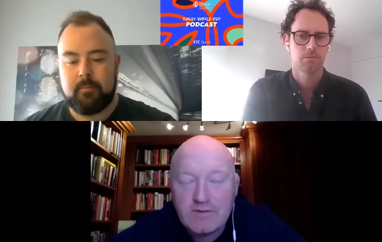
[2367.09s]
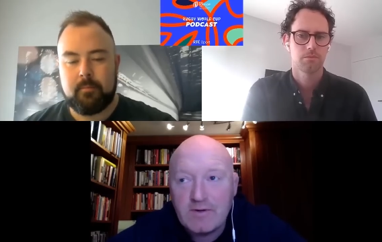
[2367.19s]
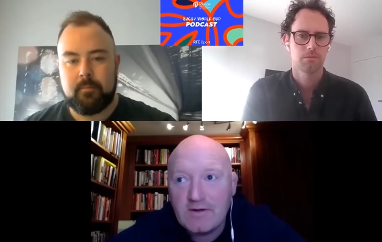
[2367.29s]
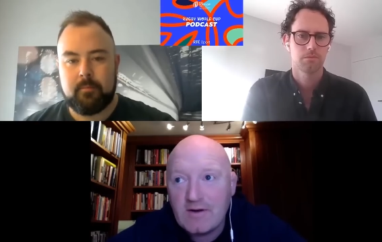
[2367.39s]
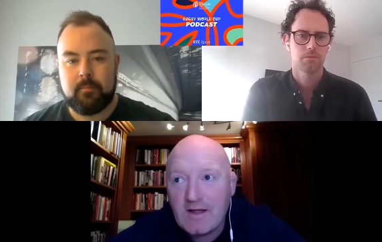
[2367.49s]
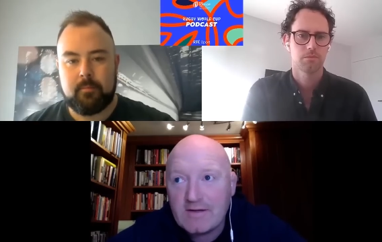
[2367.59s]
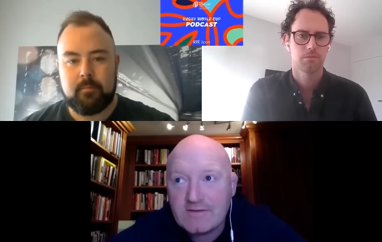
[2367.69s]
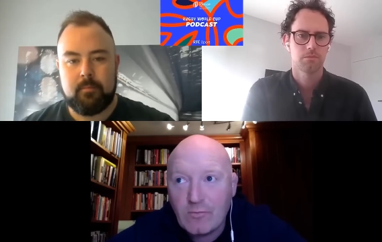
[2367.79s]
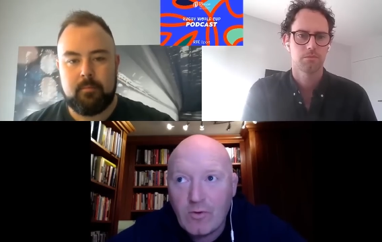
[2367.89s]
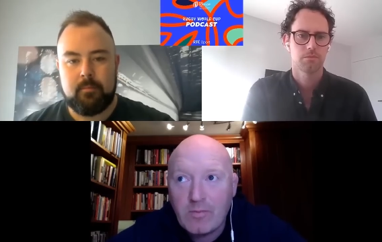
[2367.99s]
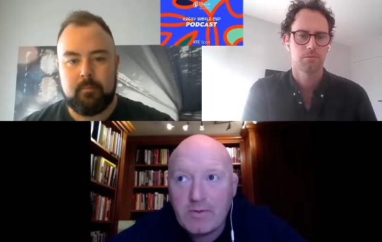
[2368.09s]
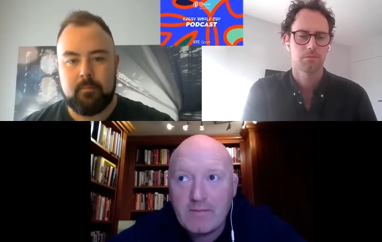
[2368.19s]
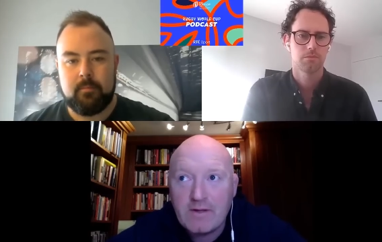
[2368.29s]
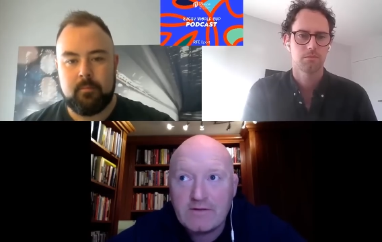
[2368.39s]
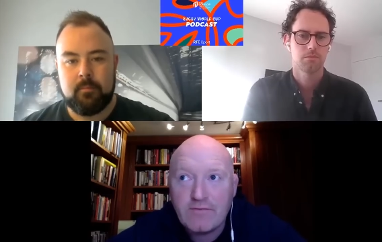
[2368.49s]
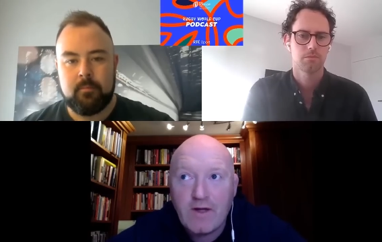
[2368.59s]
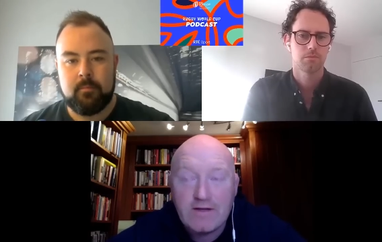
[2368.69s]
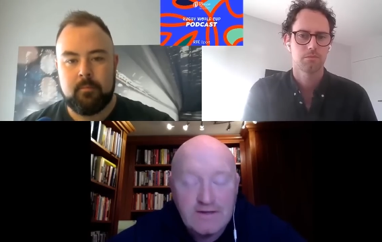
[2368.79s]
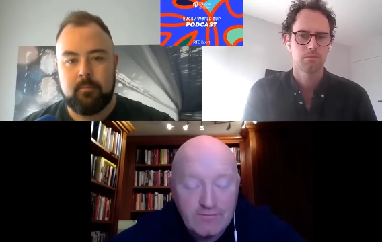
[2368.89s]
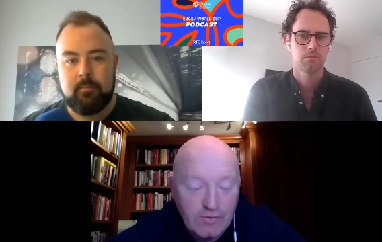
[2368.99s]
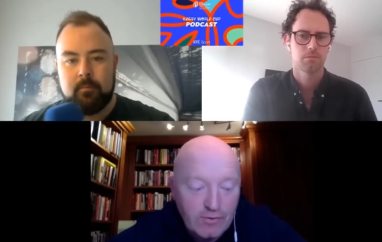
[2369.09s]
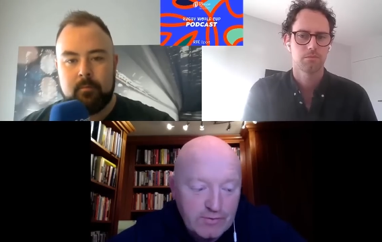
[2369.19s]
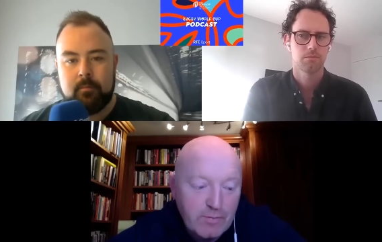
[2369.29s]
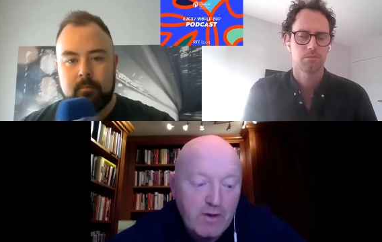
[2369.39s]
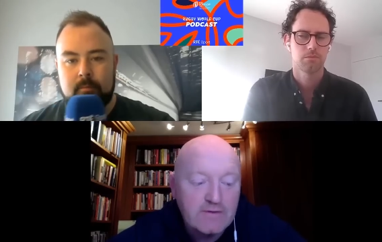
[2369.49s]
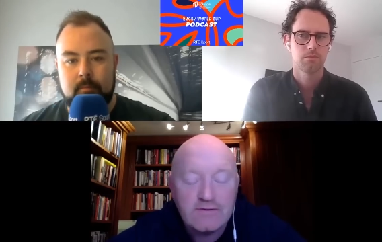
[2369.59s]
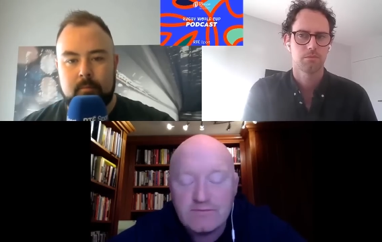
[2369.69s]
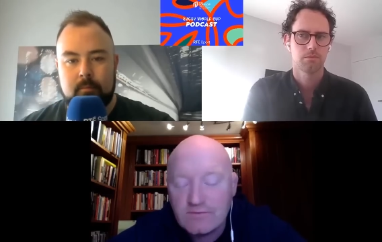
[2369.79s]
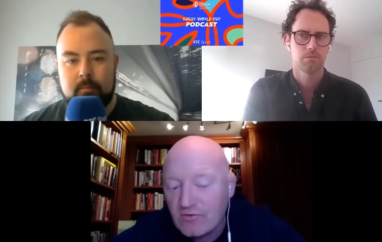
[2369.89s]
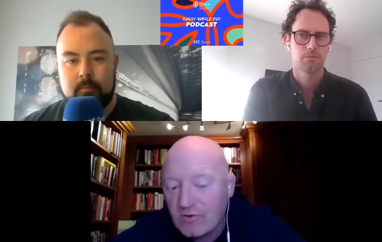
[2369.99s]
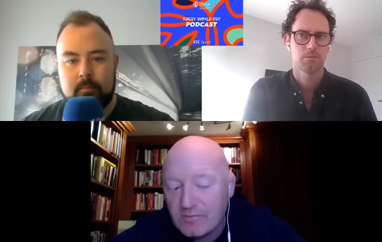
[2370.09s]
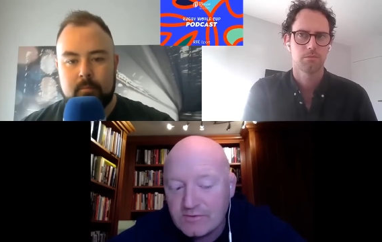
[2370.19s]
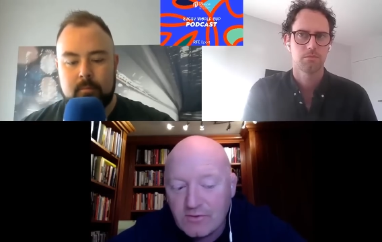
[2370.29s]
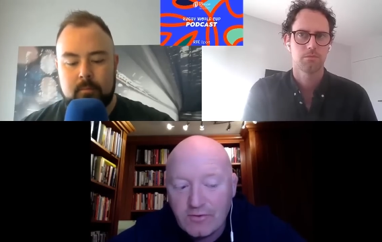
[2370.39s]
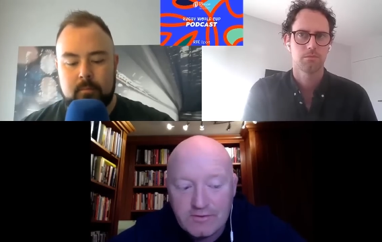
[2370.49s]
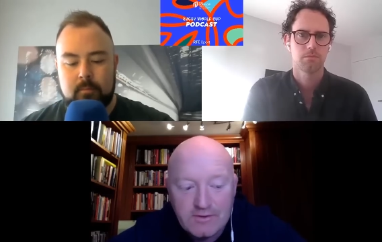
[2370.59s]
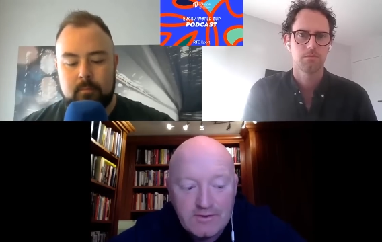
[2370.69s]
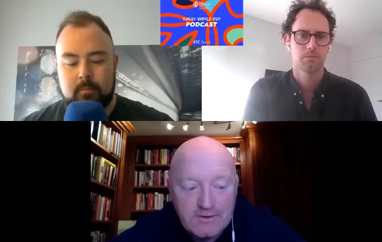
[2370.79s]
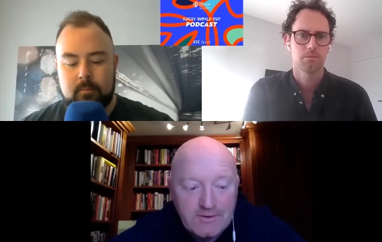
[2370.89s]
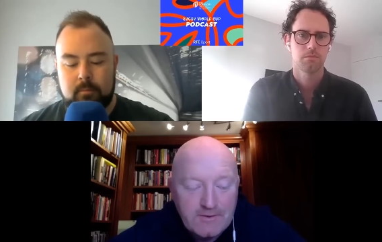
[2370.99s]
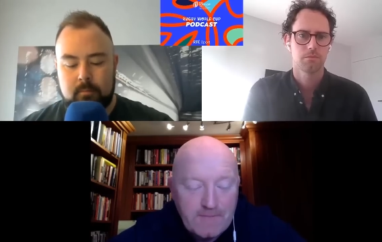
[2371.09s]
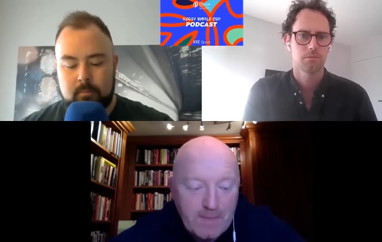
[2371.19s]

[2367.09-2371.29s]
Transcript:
Speaker 1: I mean, the last warm-up game against France, even though there was positives, the scrum was good, it